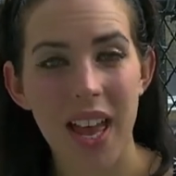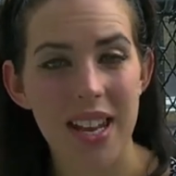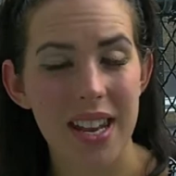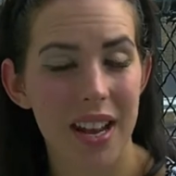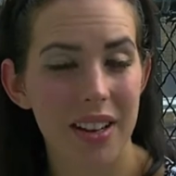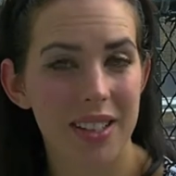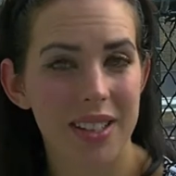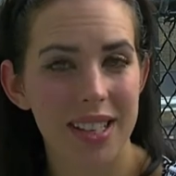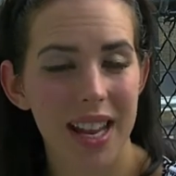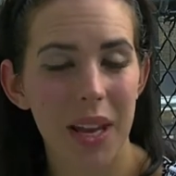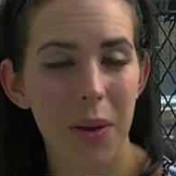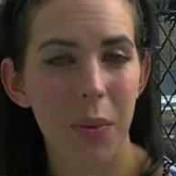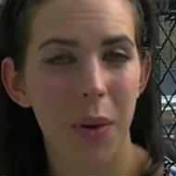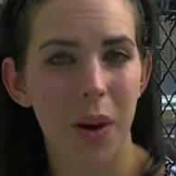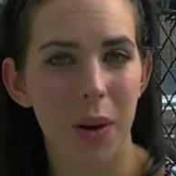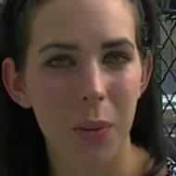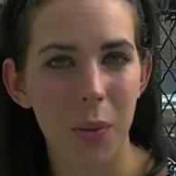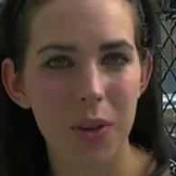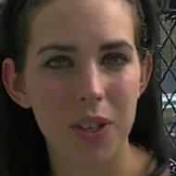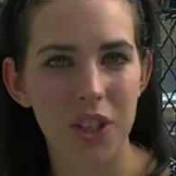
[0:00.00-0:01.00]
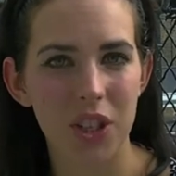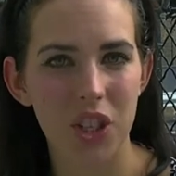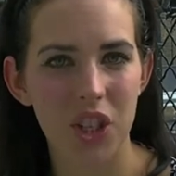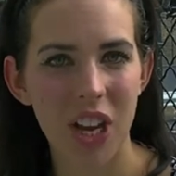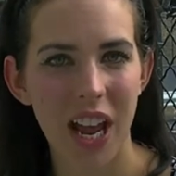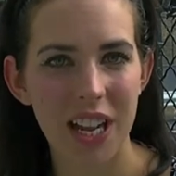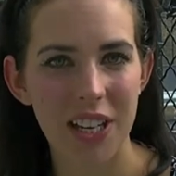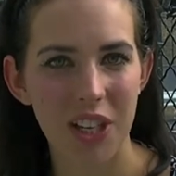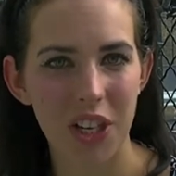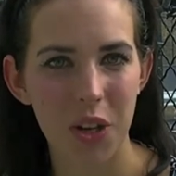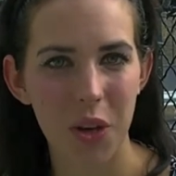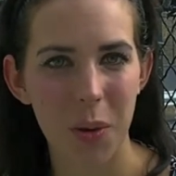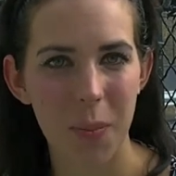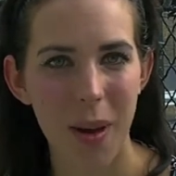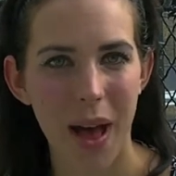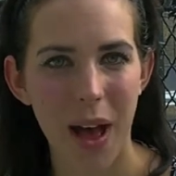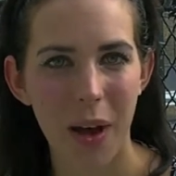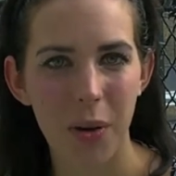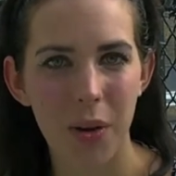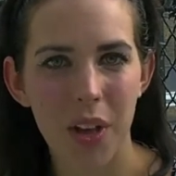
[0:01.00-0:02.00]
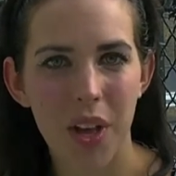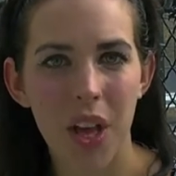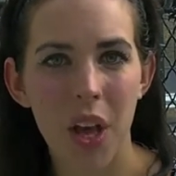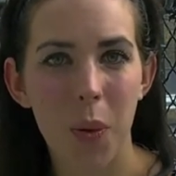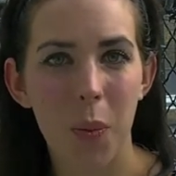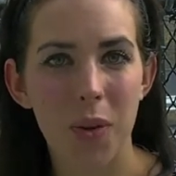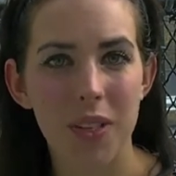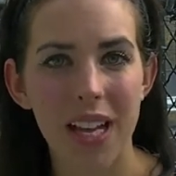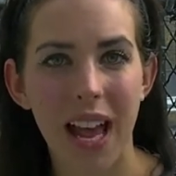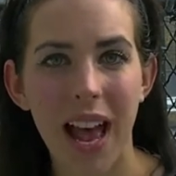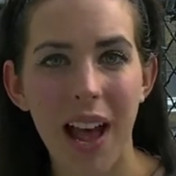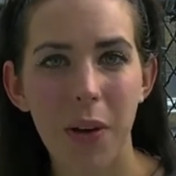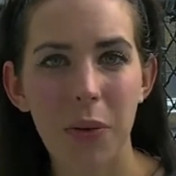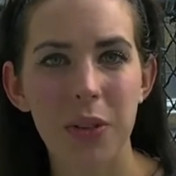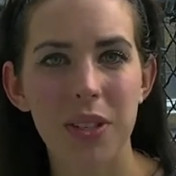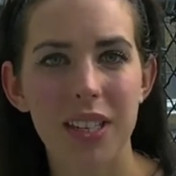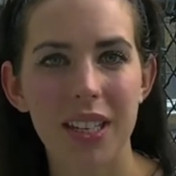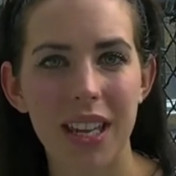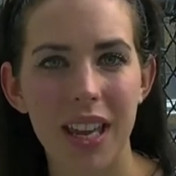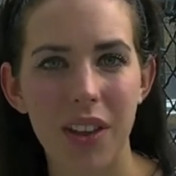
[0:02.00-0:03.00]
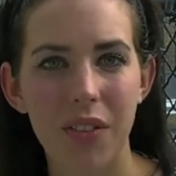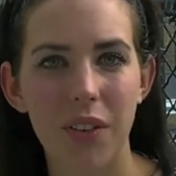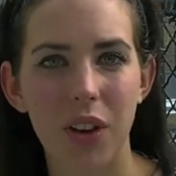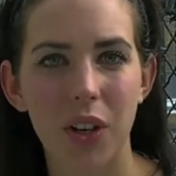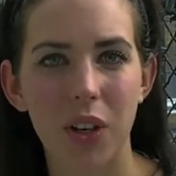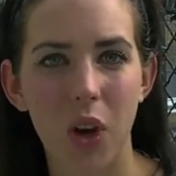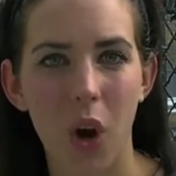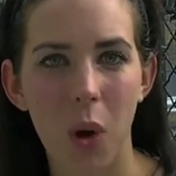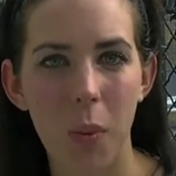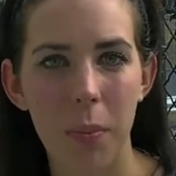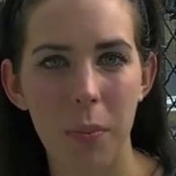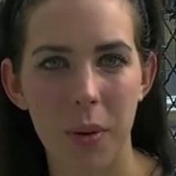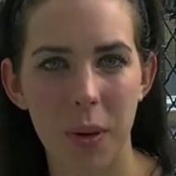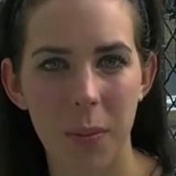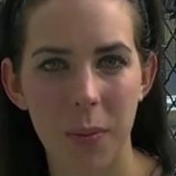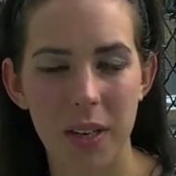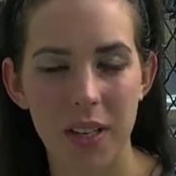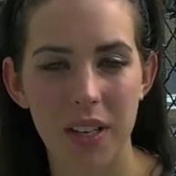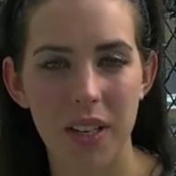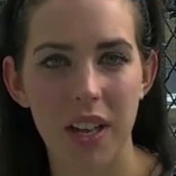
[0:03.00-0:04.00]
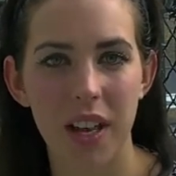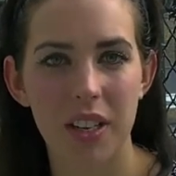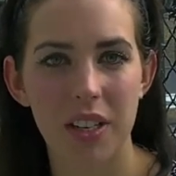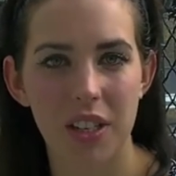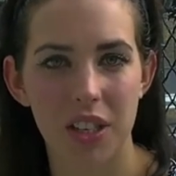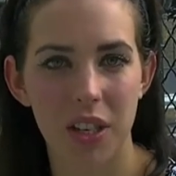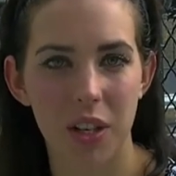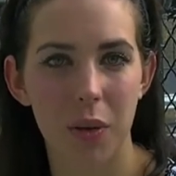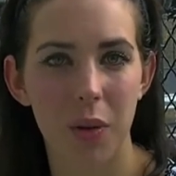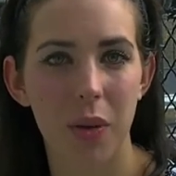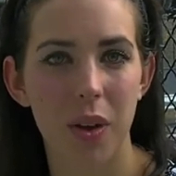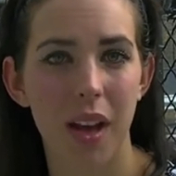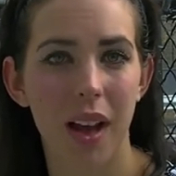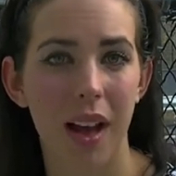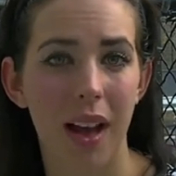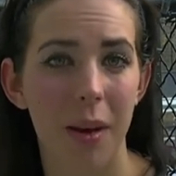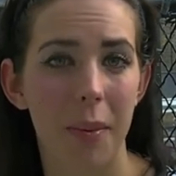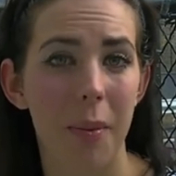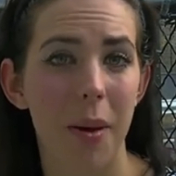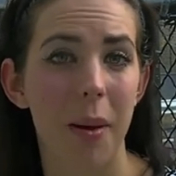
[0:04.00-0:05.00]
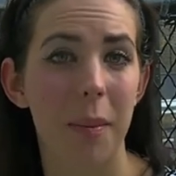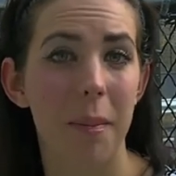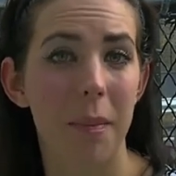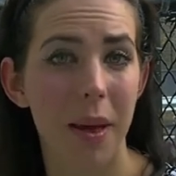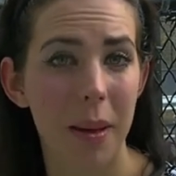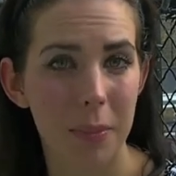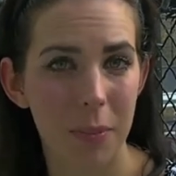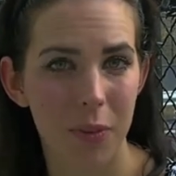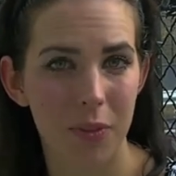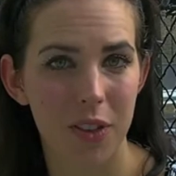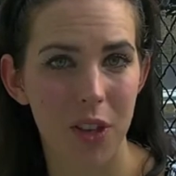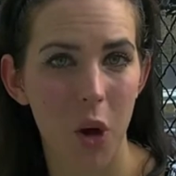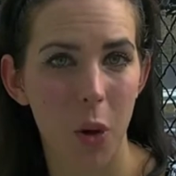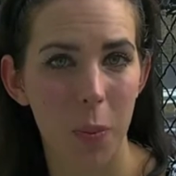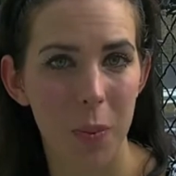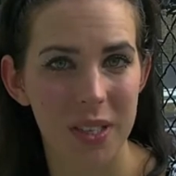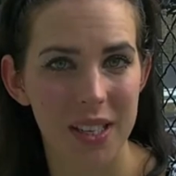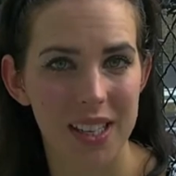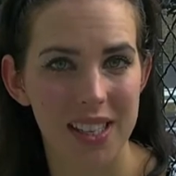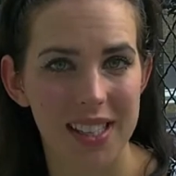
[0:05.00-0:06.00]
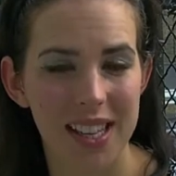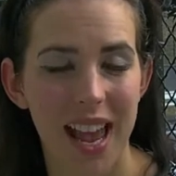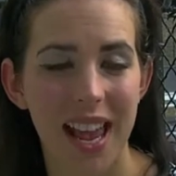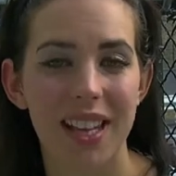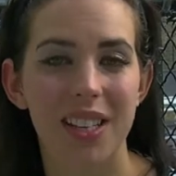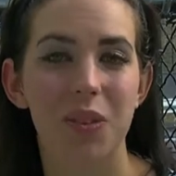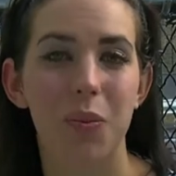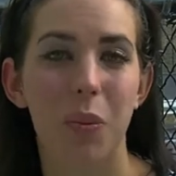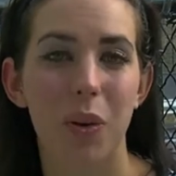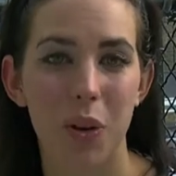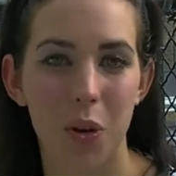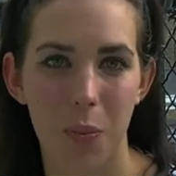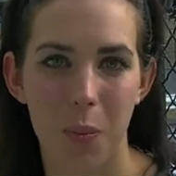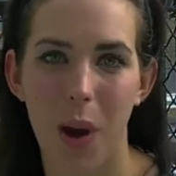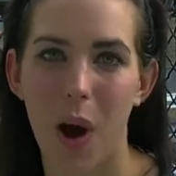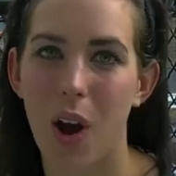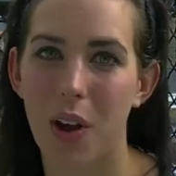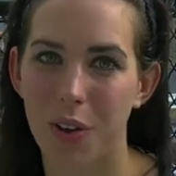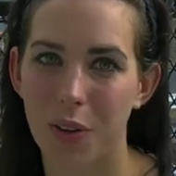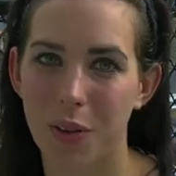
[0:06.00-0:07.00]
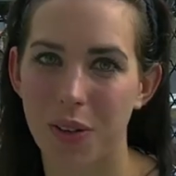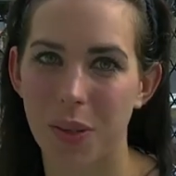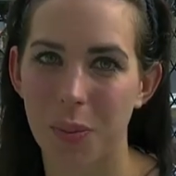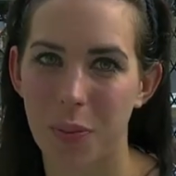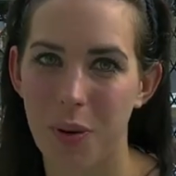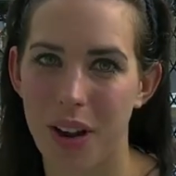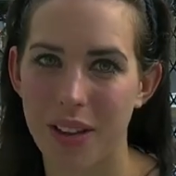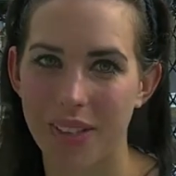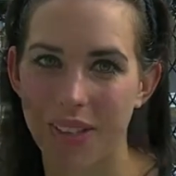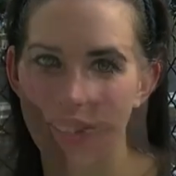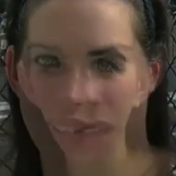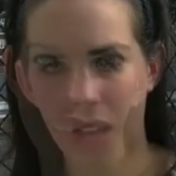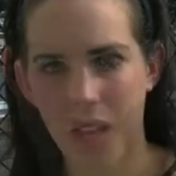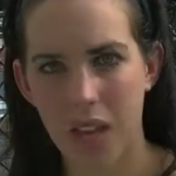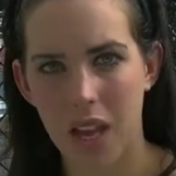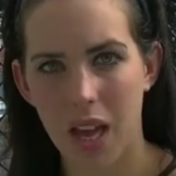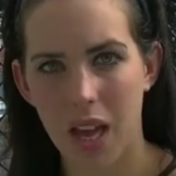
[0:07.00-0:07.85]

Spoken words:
Now today what I wanted to chat to you about was how to give a compliment to a member of the opposite sex when your partner is present.